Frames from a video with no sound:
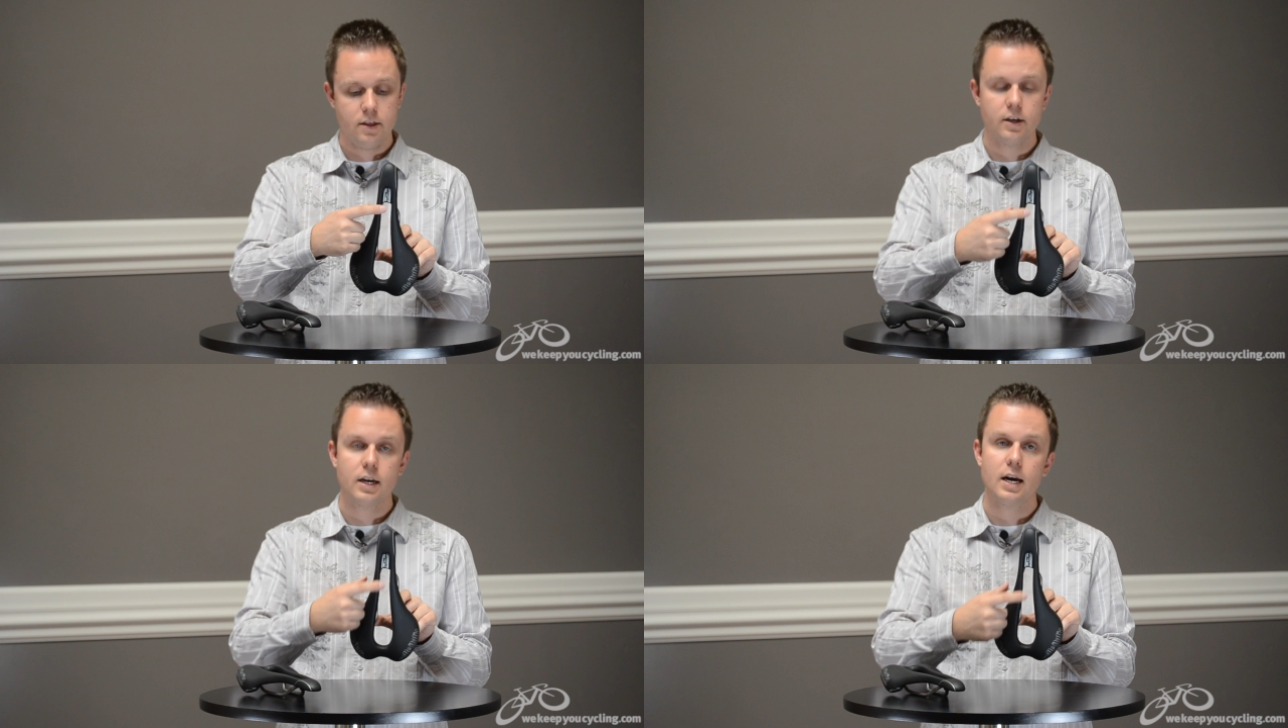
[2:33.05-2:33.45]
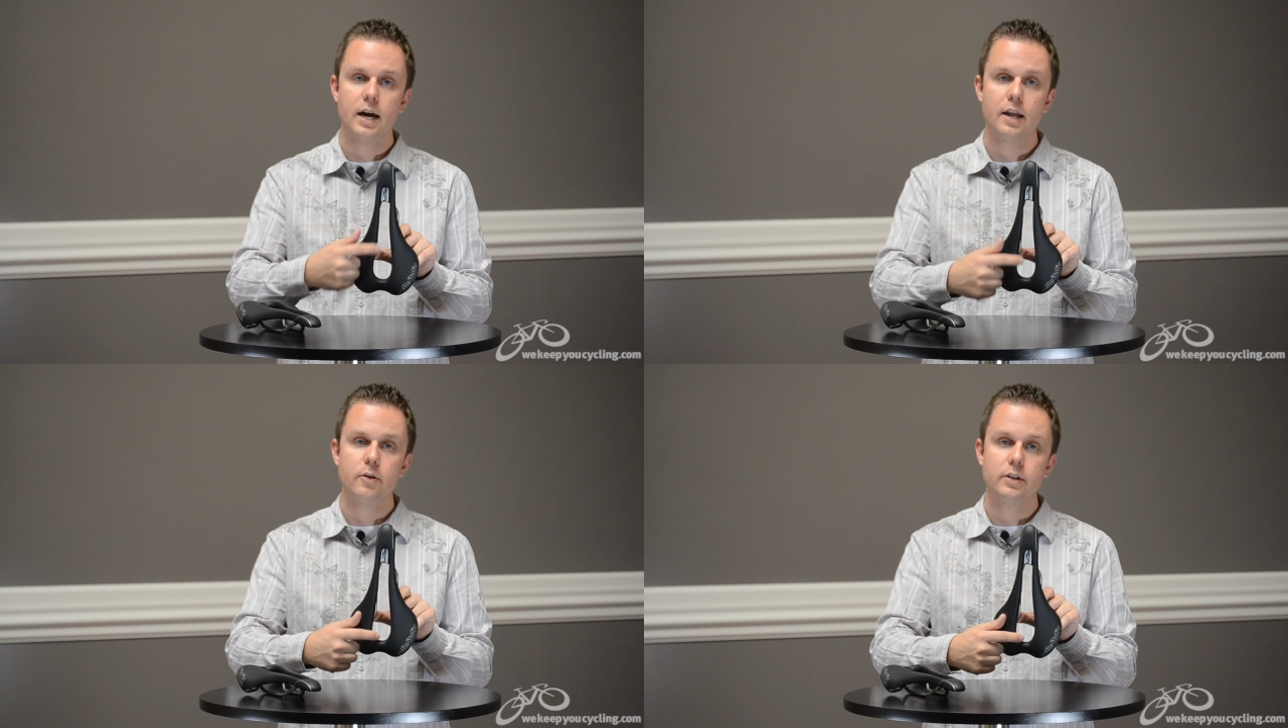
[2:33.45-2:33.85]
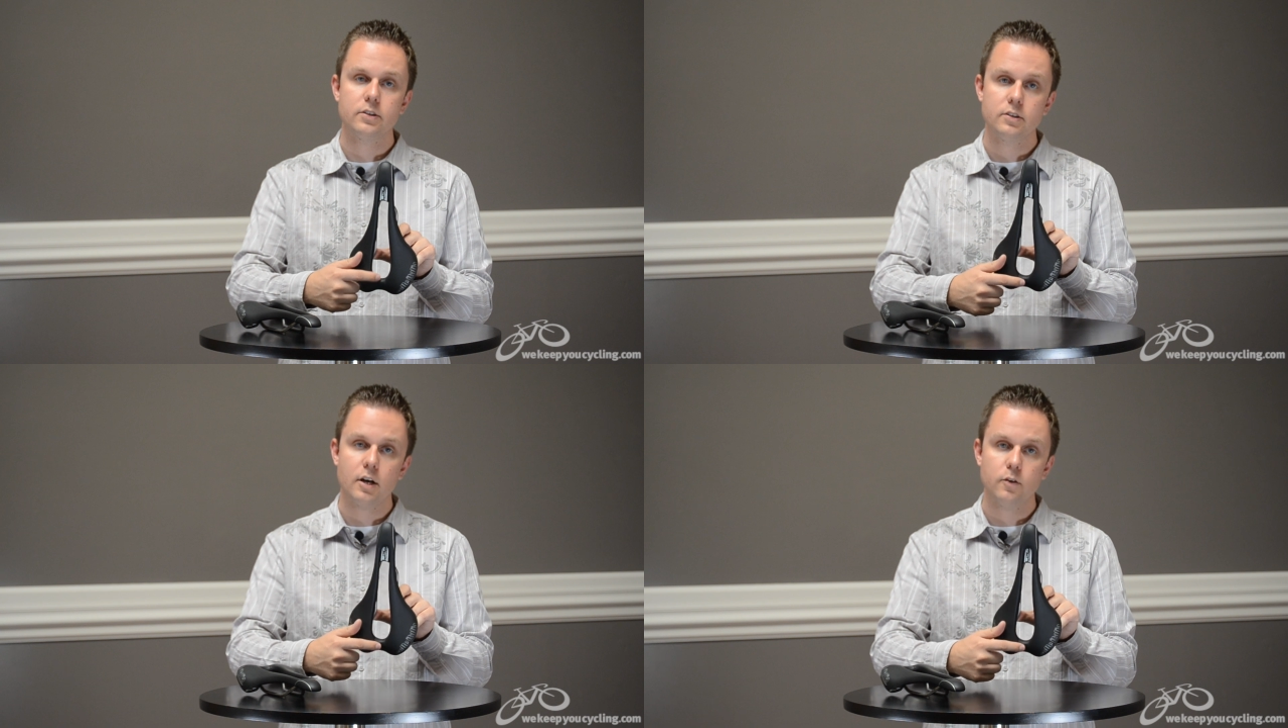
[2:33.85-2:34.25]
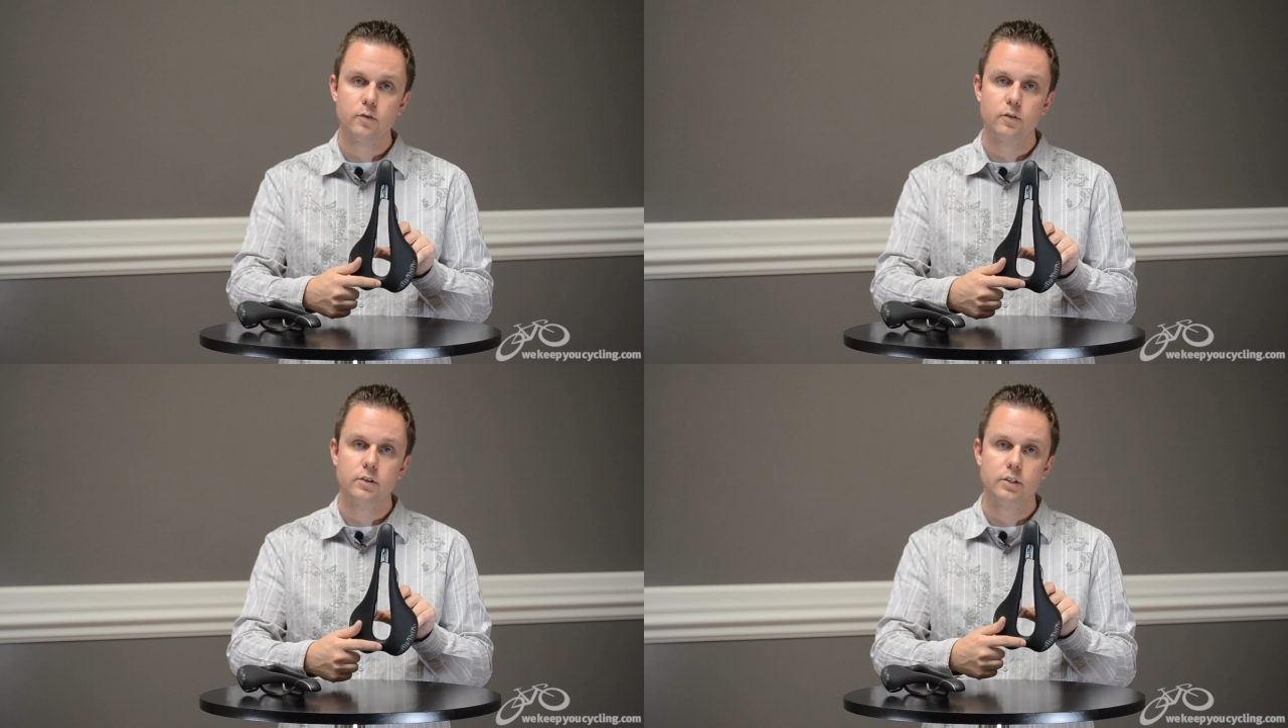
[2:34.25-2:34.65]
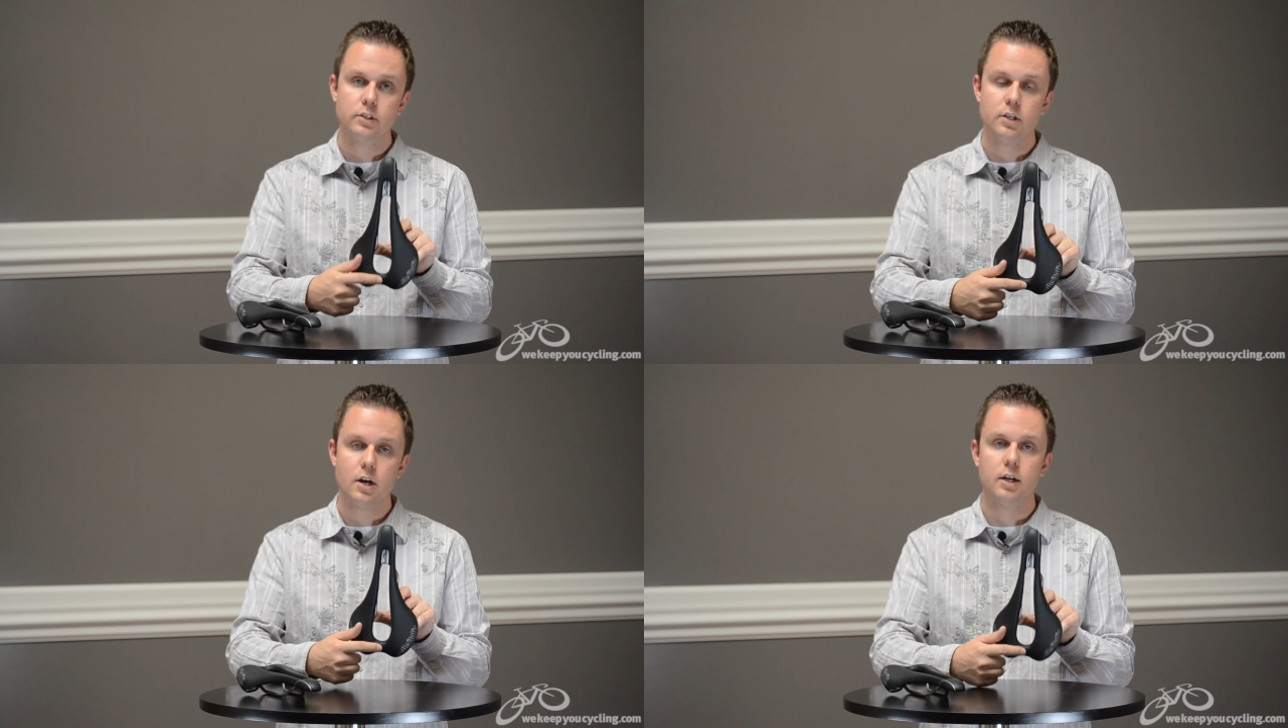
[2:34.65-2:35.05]
The cutout itself
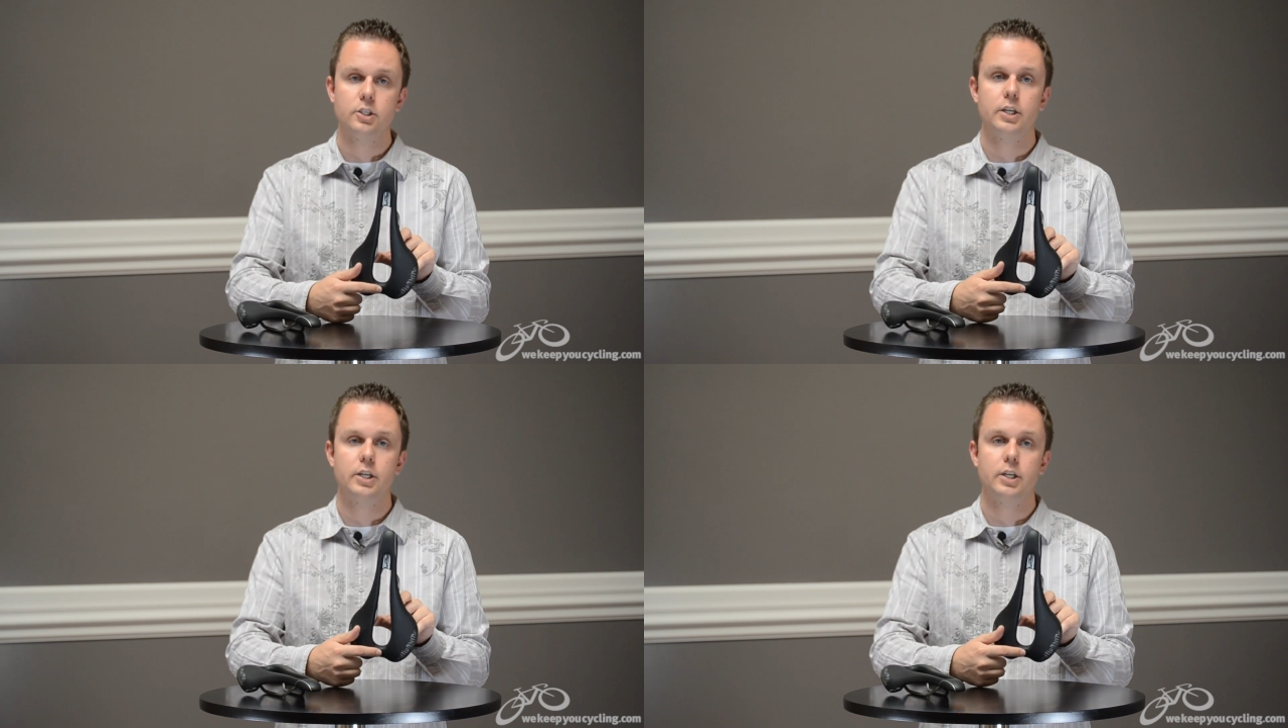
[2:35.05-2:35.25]
does not